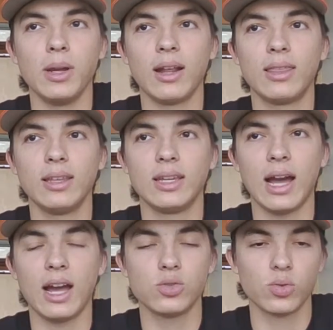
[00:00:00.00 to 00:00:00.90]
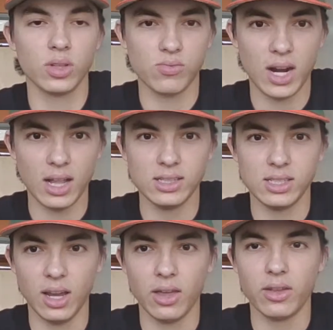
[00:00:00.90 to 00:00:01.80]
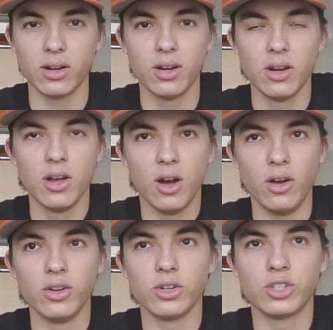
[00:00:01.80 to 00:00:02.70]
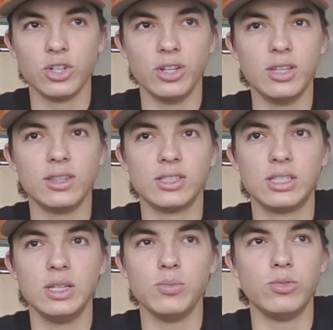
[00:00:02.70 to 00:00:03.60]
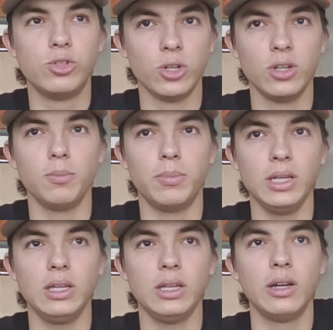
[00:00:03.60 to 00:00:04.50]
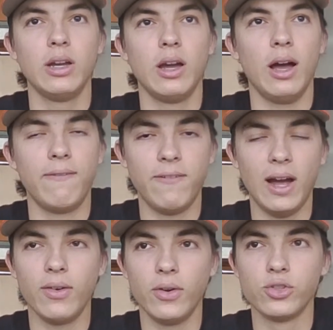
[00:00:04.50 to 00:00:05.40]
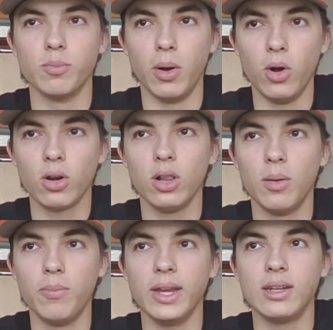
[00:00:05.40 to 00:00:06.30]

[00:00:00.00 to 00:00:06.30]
I mean, I think the guys really rallied together, understood that this team shouldn't be a 500 ball club.